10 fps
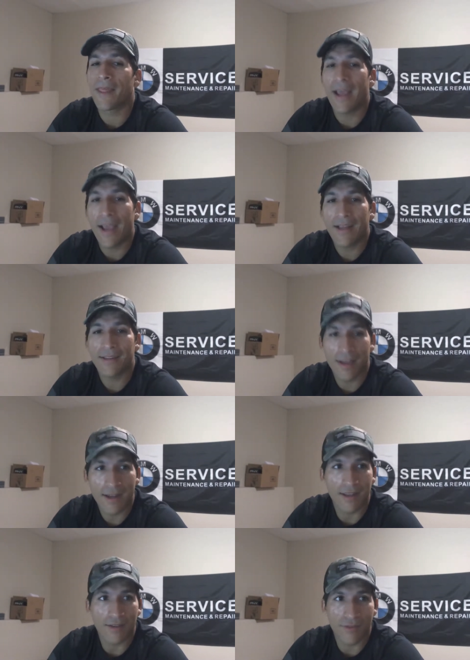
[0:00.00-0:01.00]
Add
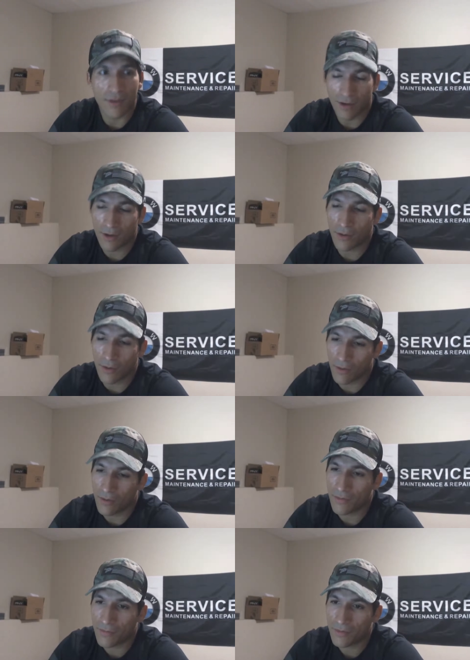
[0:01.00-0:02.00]
any if you
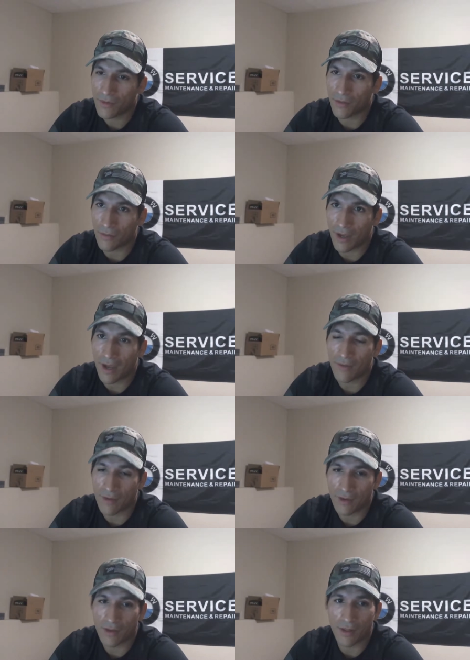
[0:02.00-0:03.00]

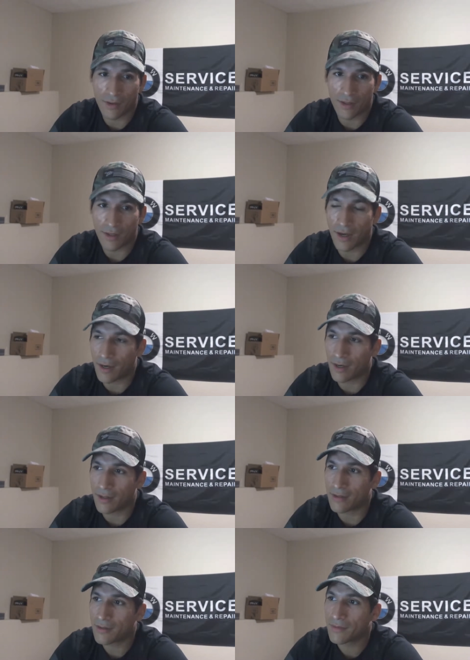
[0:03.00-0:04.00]
haven't E39
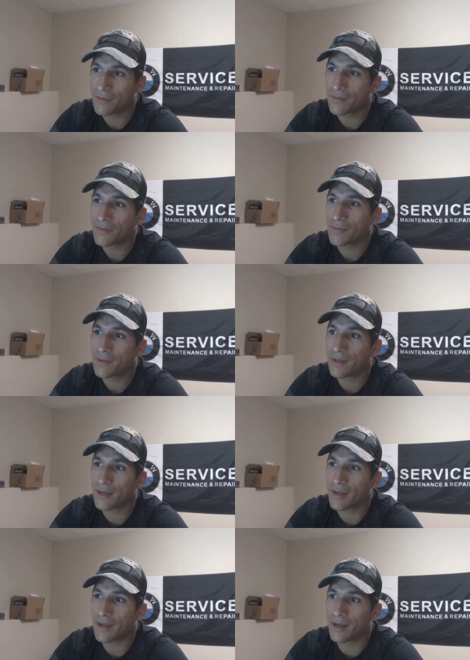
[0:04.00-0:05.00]

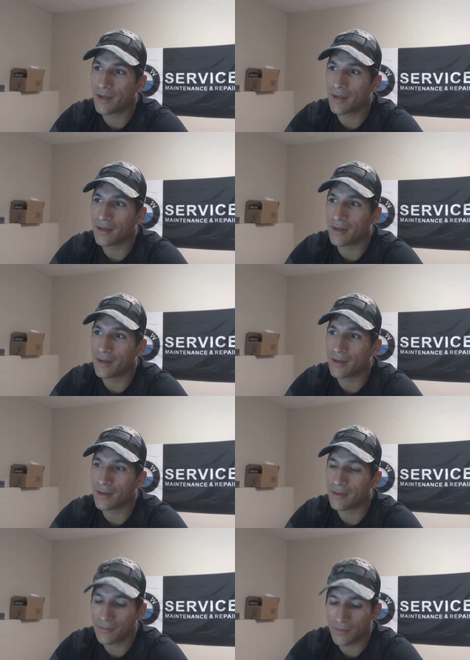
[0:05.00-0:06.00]
and
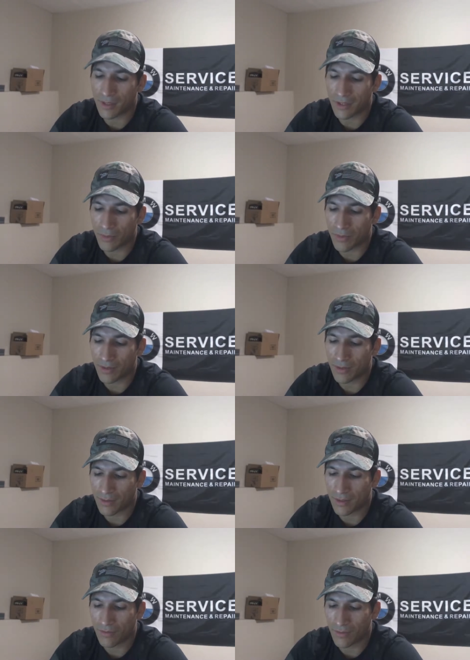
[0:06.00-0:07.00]
experience
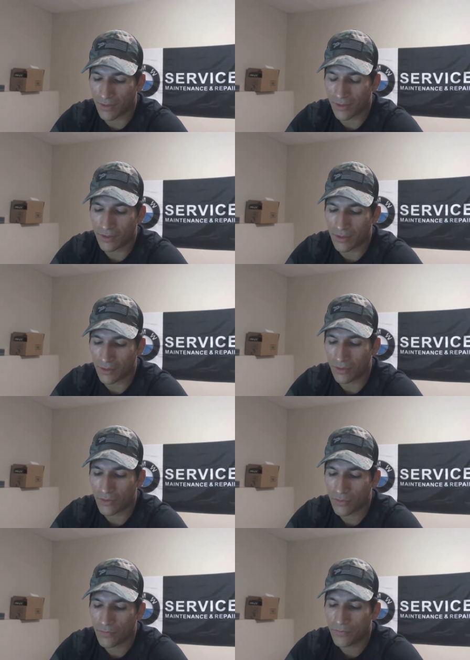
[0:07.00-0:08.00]
any of these issues.
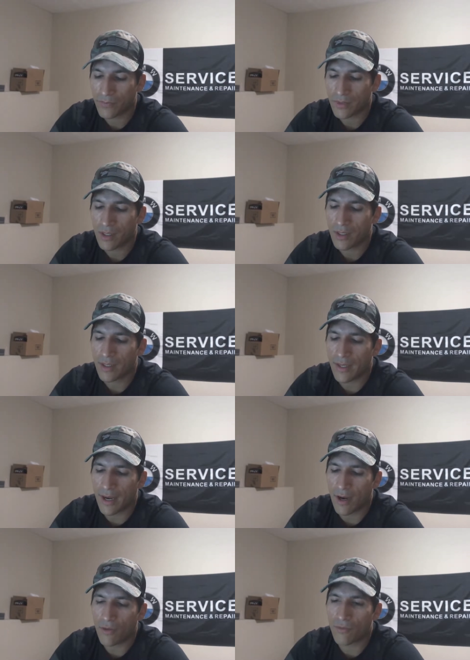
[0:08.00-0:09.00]

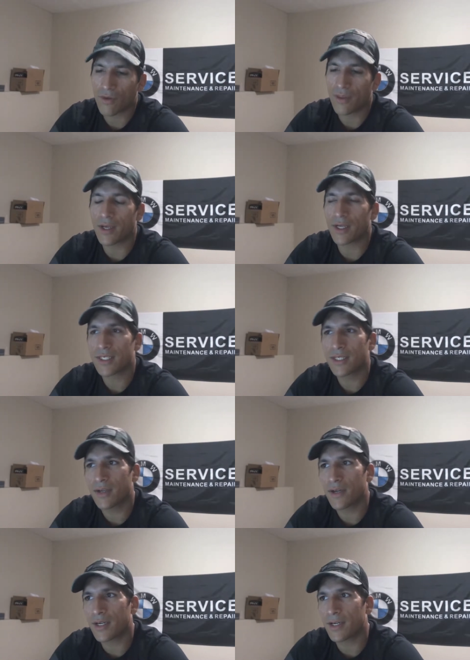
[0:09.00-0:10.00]
Now for the
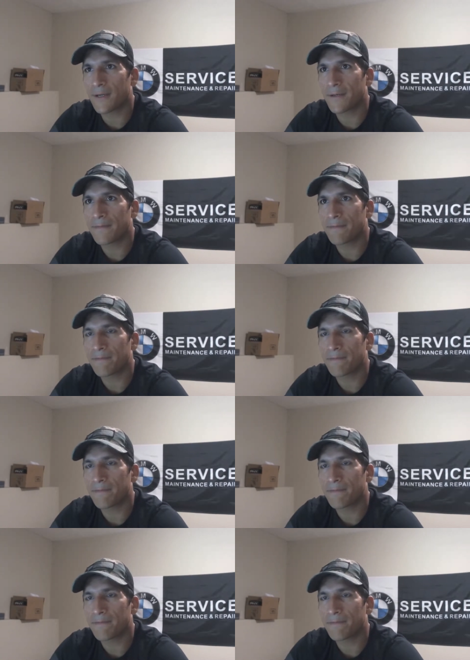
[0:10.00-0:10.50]
exterior,